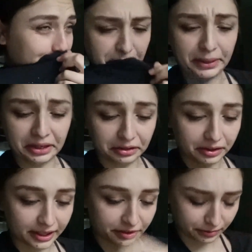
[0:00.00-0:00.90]
my god, her
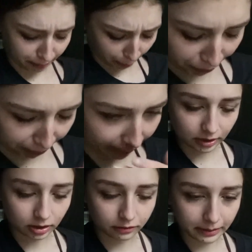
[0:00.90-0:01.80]
hair is
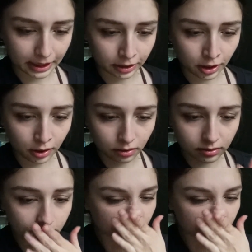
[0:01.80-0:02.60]
all over my nose.